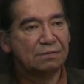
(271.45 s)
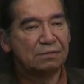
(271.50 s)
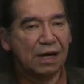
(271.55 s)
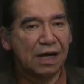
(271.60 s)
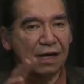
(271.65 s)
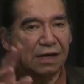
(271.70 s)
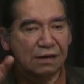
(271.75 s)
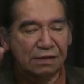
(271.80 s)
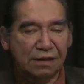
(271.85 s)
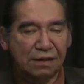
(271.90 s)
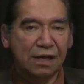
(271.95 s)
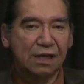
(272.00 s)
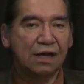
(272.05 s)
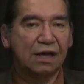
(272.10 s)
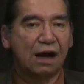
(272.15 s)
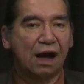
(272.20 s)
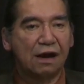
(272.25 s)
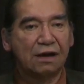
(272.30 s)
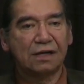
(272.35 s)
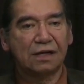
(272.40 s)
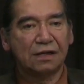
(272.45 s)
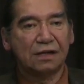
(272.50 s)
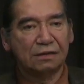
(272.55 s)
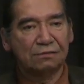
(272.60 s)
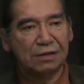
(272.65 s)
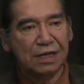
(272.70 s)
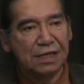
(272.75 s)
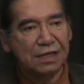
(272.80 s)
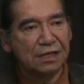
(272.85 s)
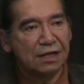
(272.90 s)
My
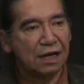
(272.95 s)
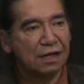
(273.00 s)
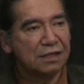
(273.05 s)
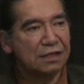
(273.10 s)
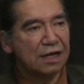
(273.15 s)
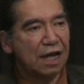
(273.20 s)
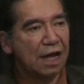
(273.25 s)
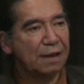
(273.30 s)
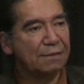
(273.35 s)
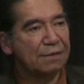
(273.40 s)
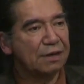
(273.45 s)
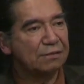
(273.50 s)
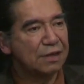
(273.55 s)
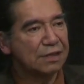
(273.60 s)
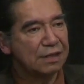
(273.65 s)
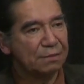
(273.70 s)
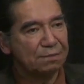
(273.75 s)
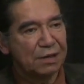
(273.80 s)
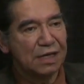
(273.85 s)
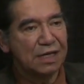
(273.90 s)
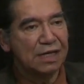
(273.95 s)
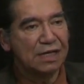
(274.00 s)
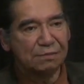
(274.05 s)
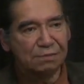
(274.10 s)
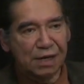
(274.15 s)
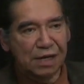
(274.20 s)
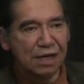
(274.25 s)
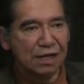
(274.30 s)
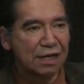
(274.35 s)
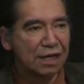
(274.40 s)
uncle, Willie John Simon, was a
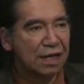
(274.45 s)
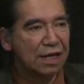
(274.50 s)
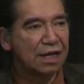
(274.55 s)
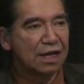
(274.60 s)
policeman,